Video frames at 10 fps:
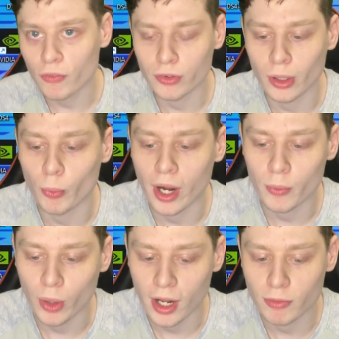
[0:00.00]
for
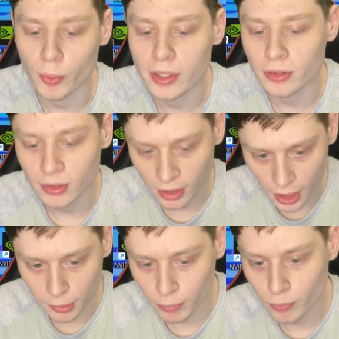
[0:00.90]
whatever reason,
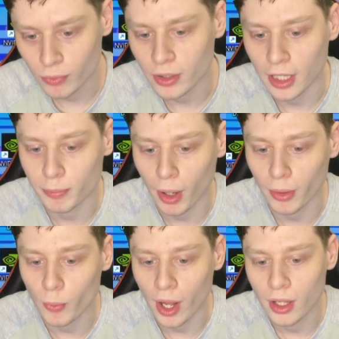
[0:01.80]
that's
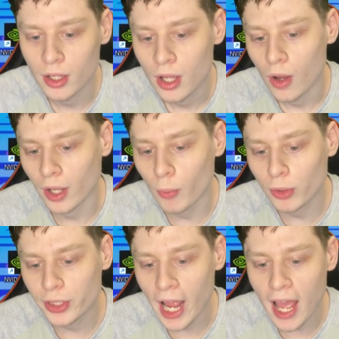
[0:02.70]
probably why. Okay,
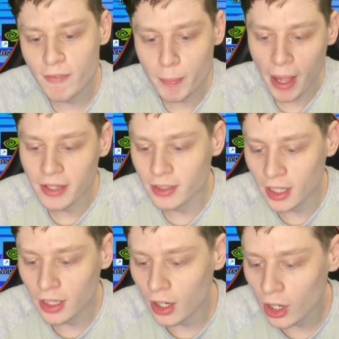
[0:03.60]
once you have it pasted
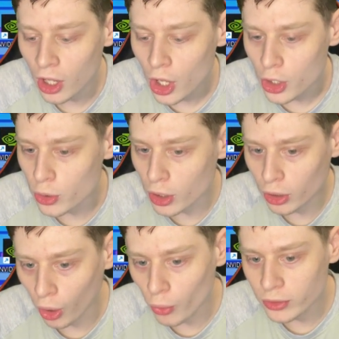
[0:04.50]
in there, you can
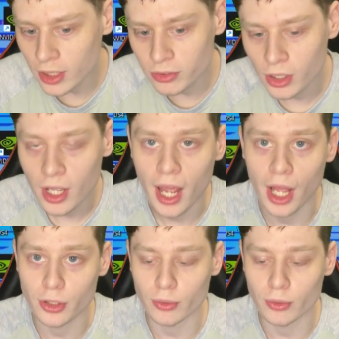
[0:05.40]
close this and you're